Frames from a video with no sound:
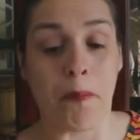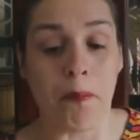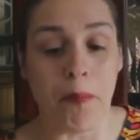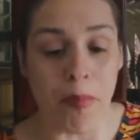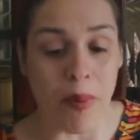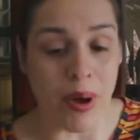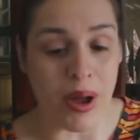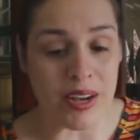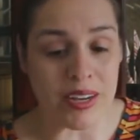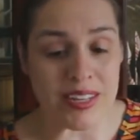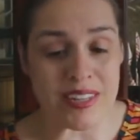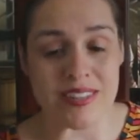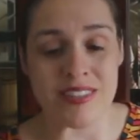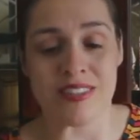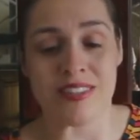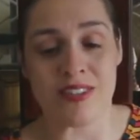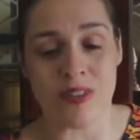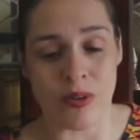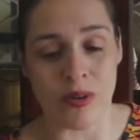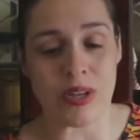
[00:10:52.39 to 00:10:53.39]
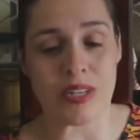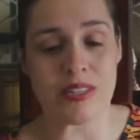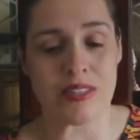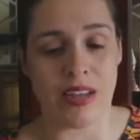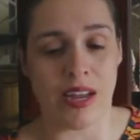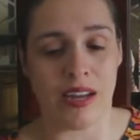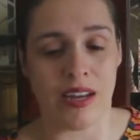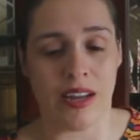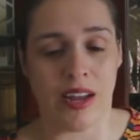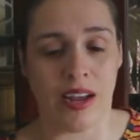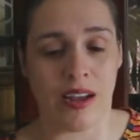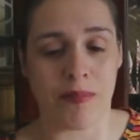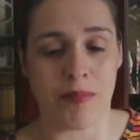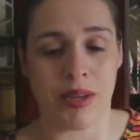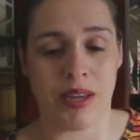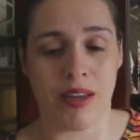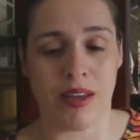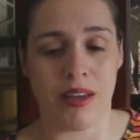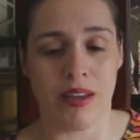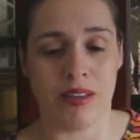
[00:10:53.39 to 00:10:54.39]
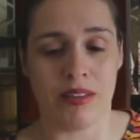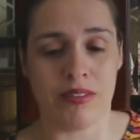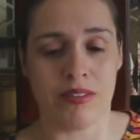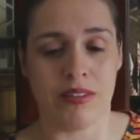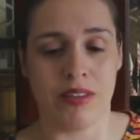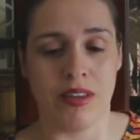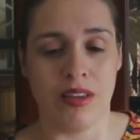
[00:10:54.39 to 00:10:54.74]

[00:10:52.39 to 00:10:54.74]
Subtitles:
But it's so exciting because